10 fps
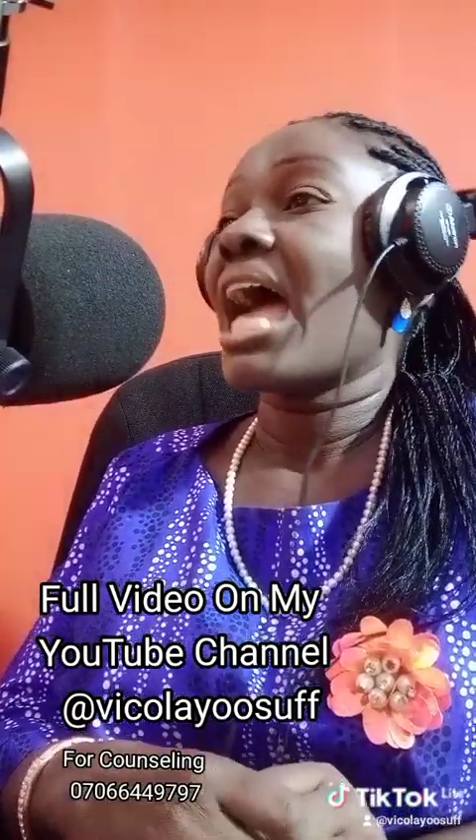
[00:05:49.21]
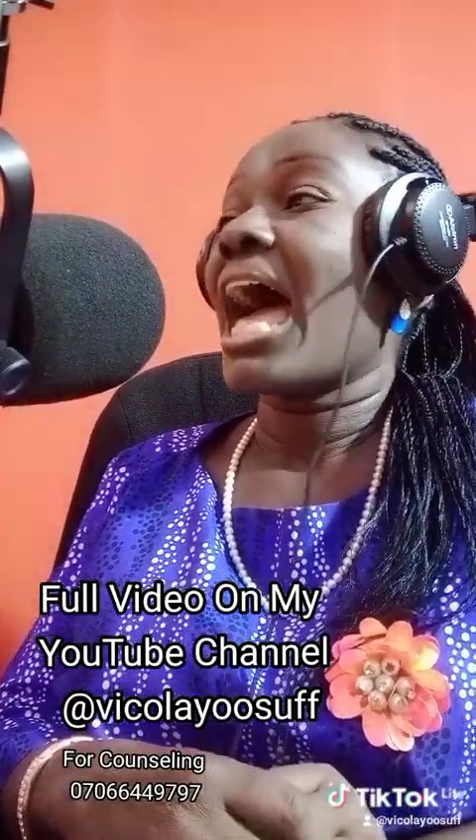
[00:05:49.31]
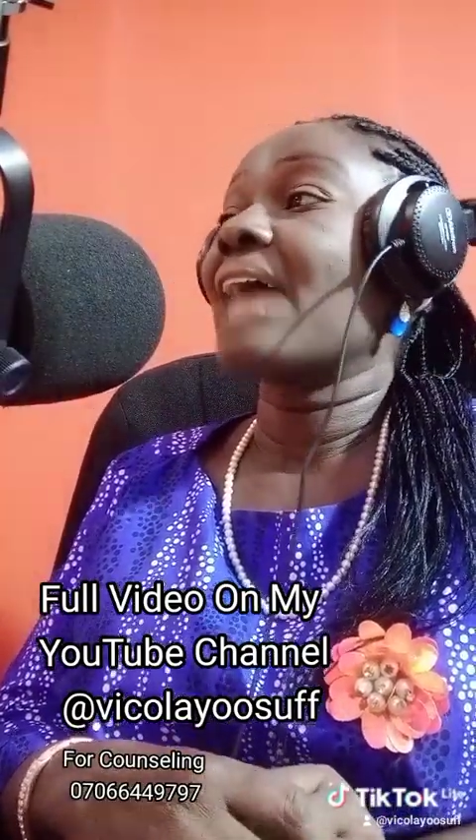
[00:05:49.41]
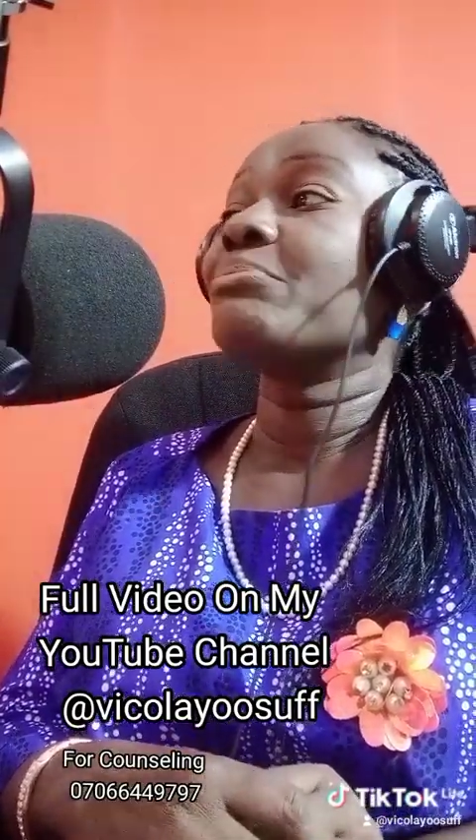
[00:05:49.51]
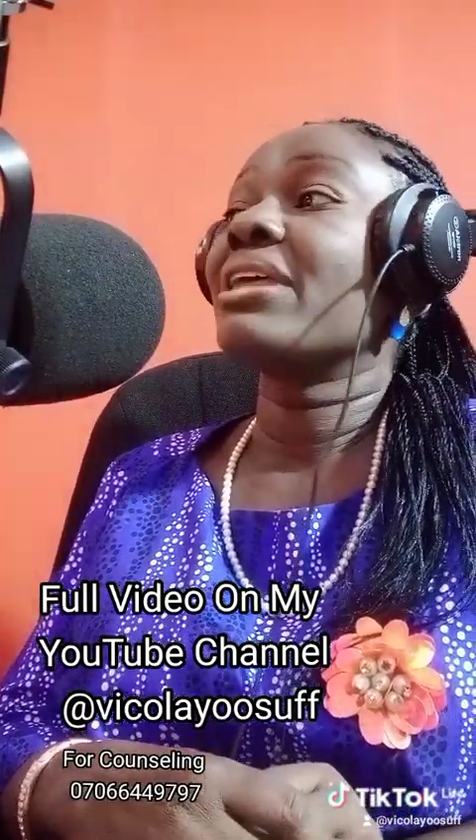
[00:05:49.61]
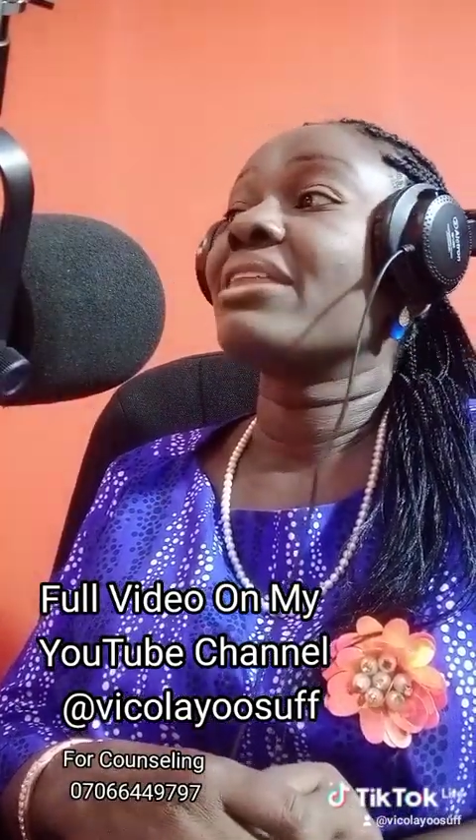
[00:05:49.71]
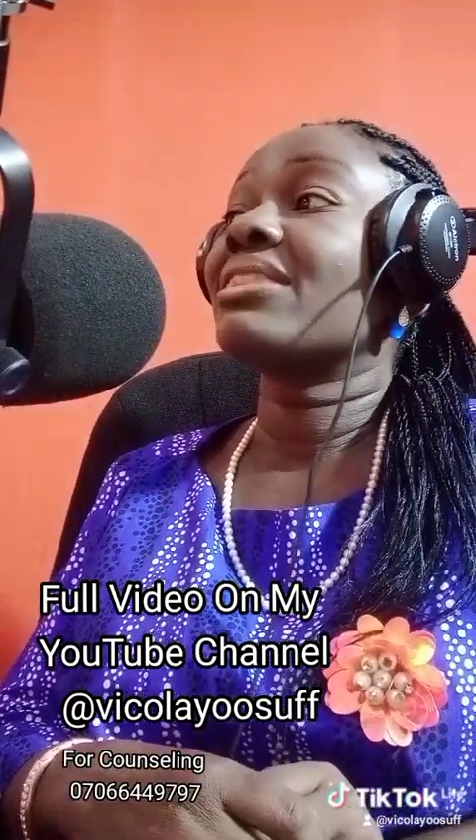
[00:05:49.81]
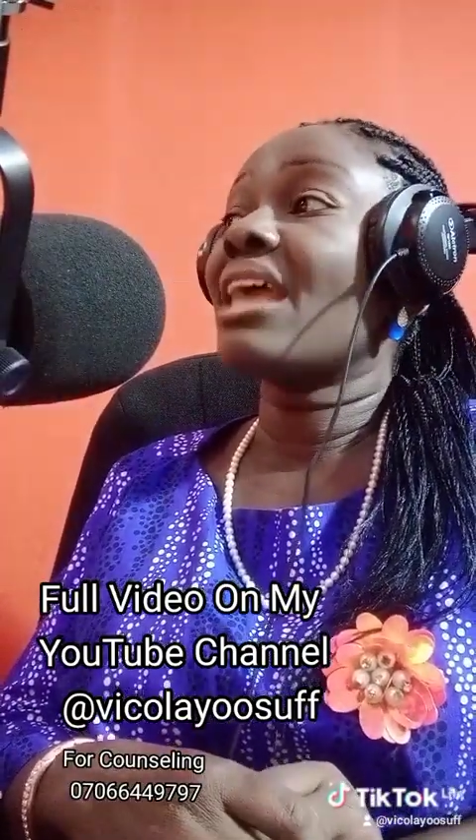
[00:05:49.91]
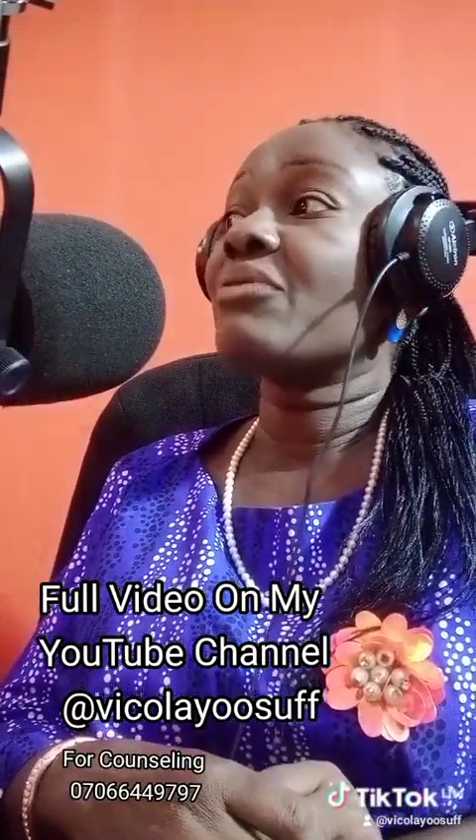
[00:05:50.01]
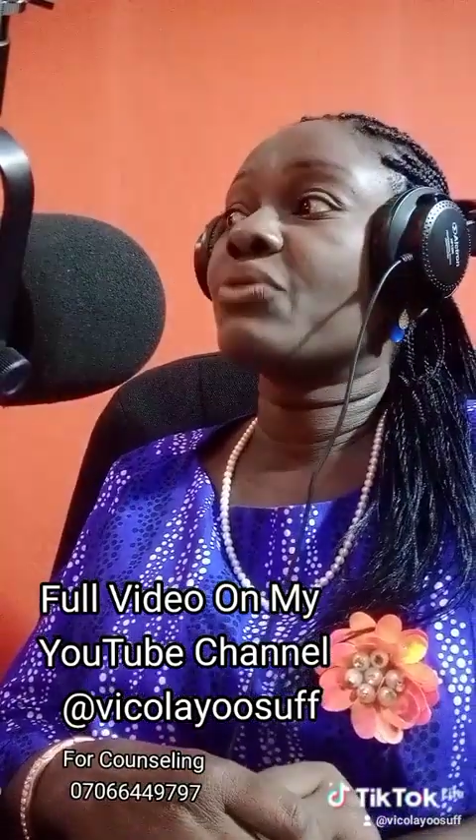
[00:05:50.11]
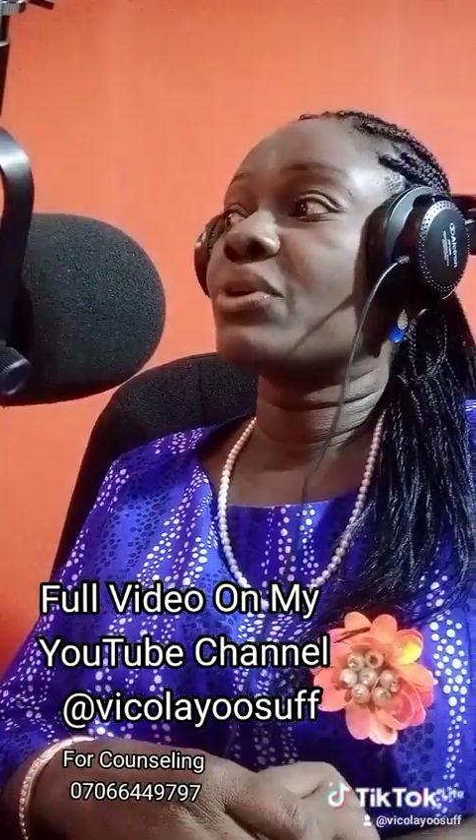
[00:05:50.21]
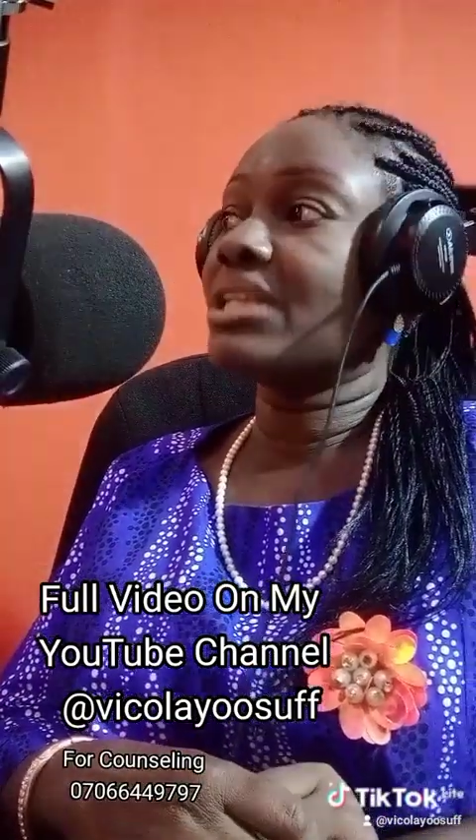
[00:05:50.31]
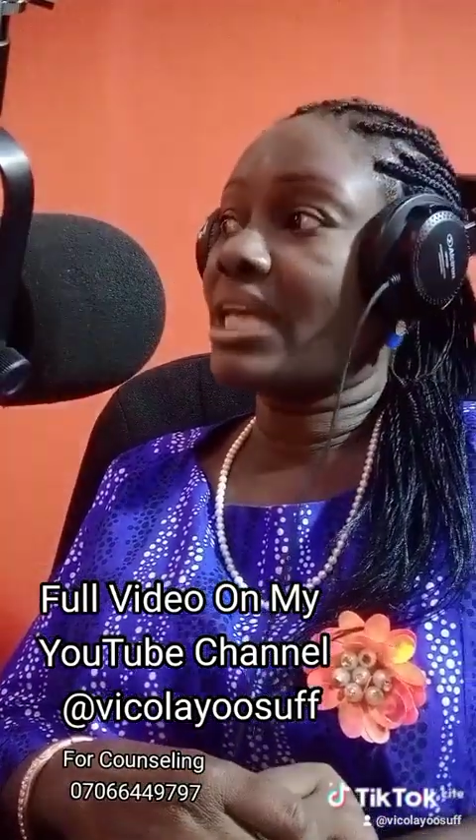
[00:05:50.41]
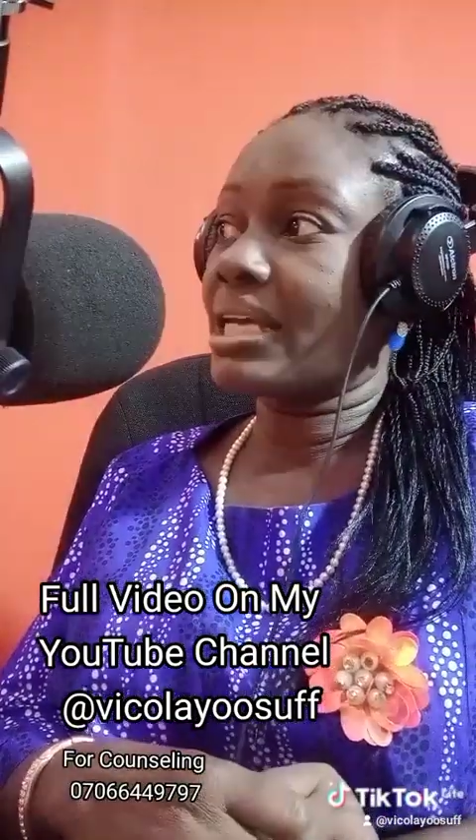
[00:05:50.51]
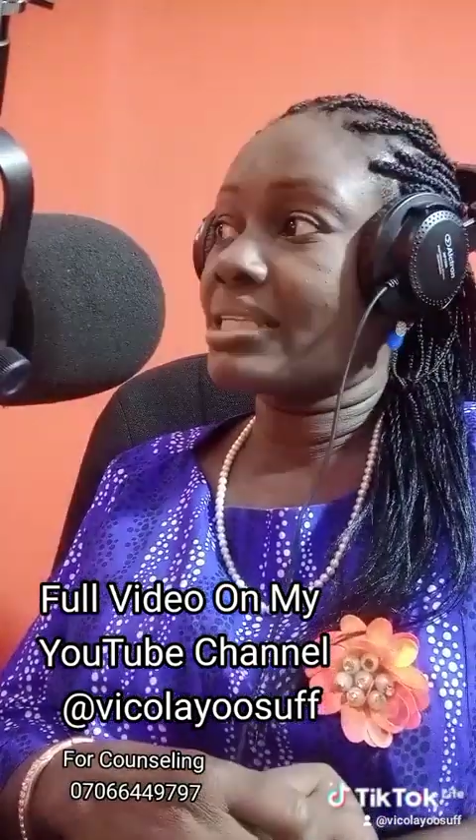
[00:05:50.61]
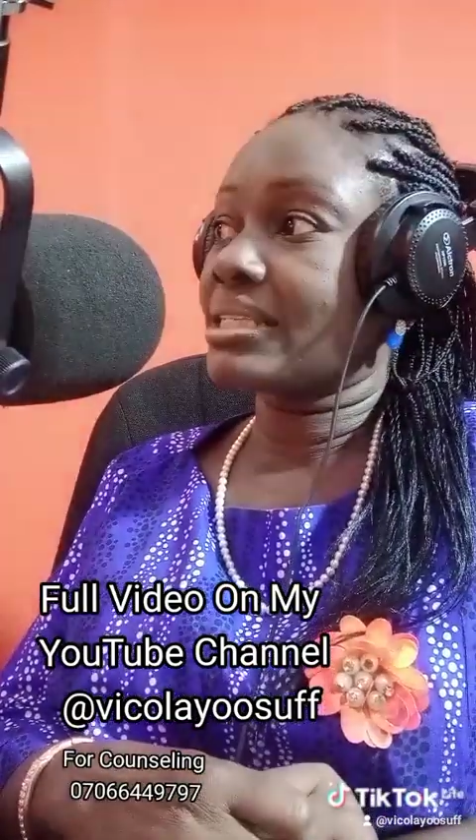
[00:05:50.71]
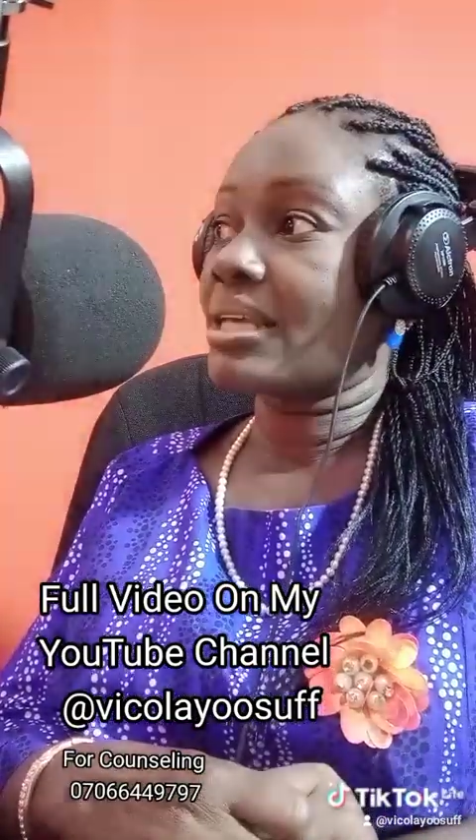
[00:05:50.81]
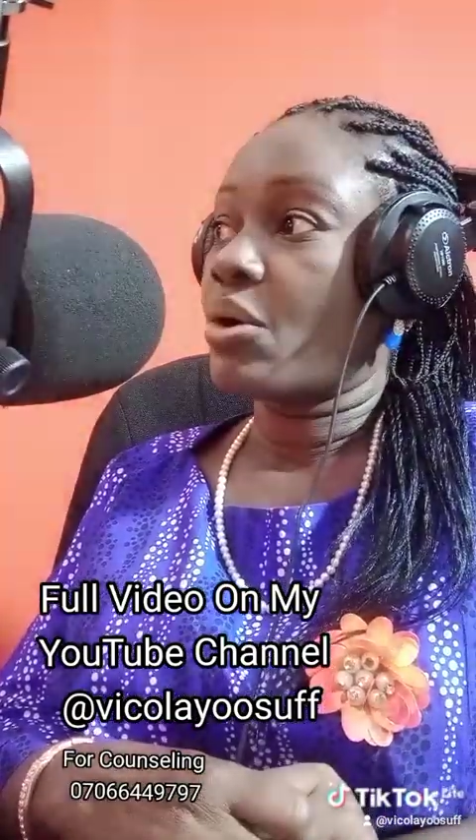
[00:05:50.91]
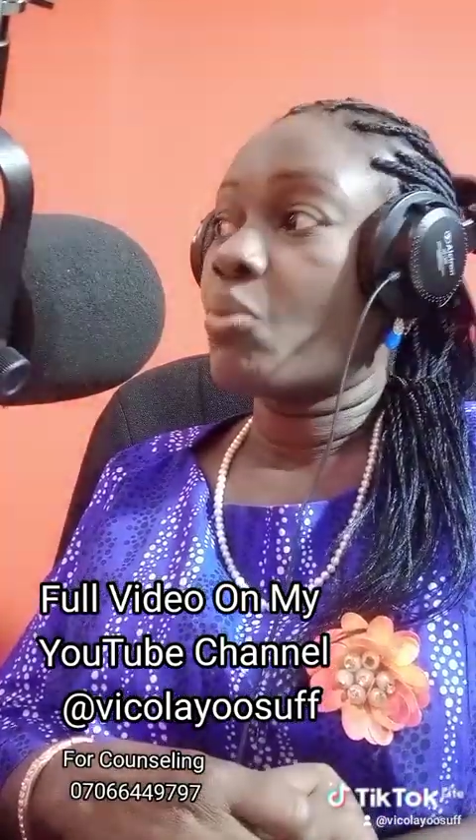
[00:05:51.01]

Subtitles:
and be there for years.